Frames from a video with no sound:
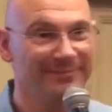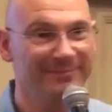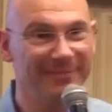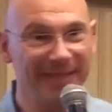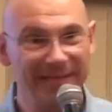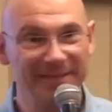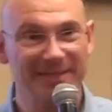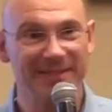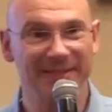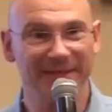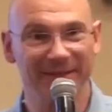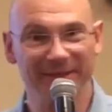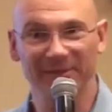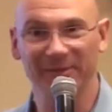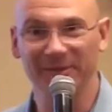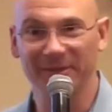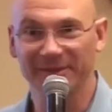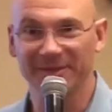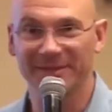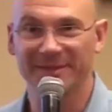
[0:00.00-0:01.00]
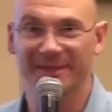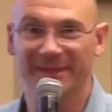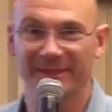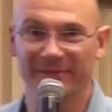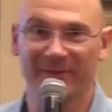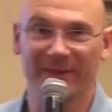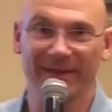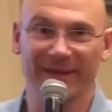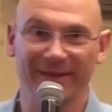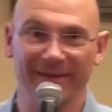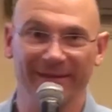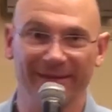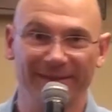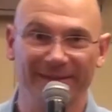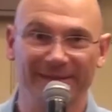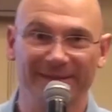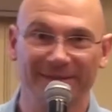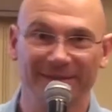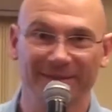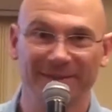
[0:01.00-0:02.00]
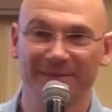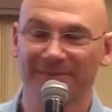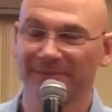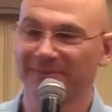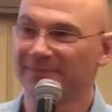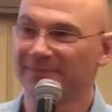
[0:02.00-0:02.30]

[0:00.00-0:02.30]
That's selling real estate without a license.